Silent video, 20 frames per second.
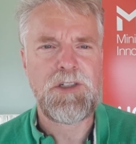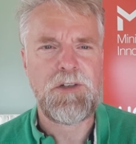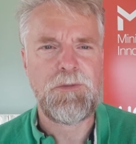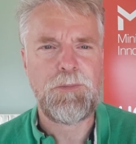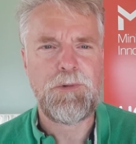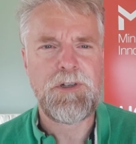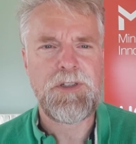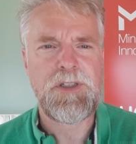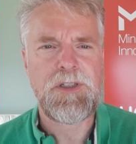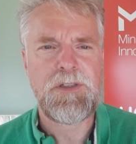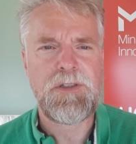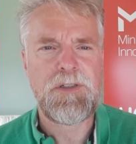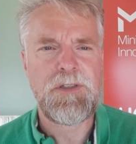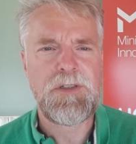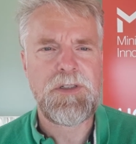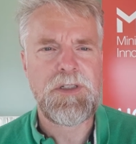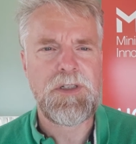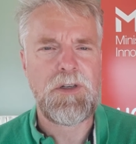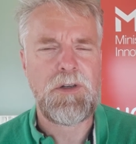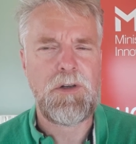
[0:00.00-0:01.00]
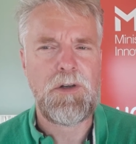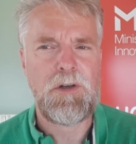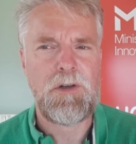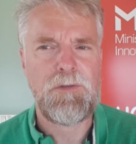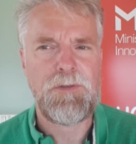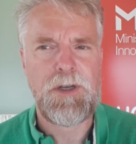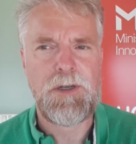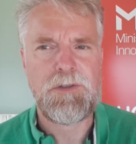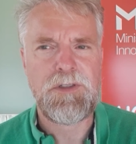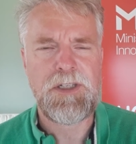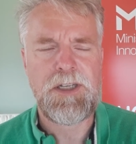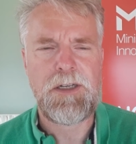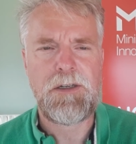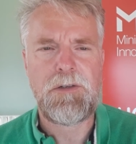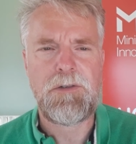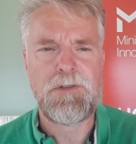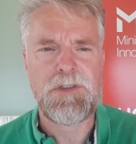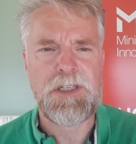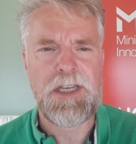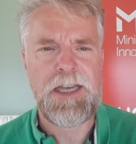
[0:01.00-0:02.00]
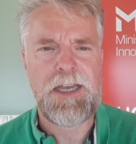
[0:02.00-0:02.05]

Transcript: of prisons, of hotels,